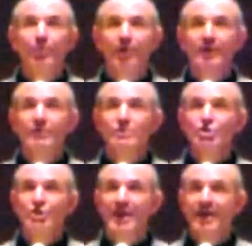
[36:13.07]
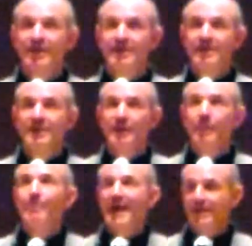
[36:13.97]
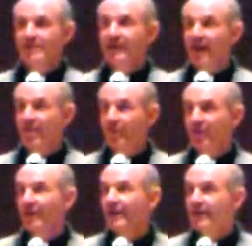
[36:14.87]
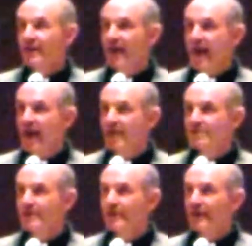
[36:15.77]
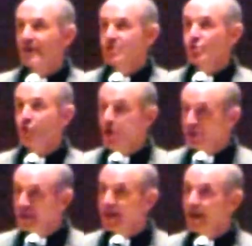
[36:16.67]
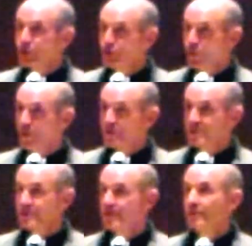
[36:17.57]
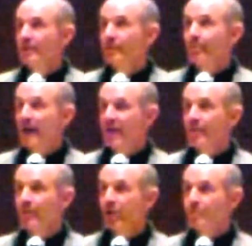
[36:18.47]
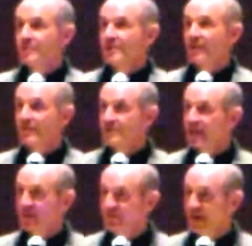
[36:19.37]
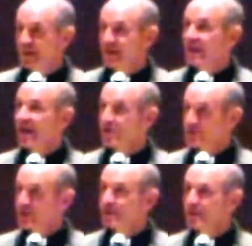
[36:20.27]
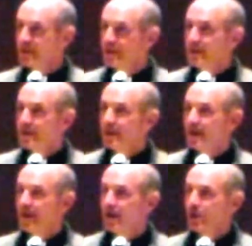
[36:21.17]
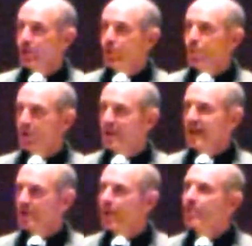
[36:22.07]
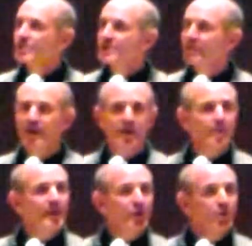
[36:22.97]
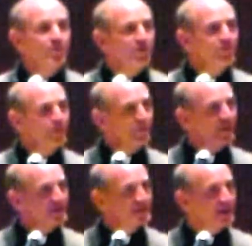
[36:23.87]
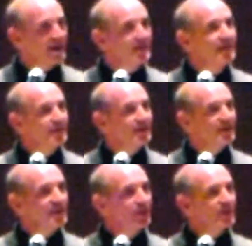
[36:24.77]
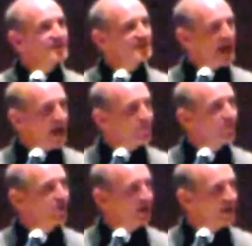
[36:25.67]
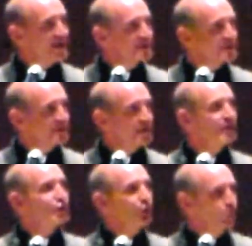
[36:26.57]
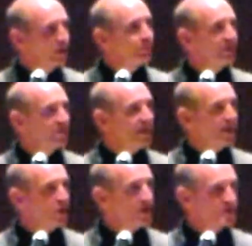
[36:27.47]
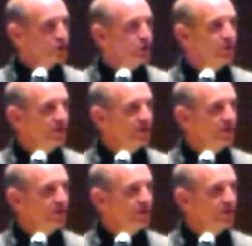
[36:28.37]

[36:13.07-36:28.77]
to bring Christianity back together and uh, strongly endorsed by the popes of the Second Vatican Council, uh, who were latecomers to the ecumenical movement, but they said, you know, it's time for us to rebuild that lost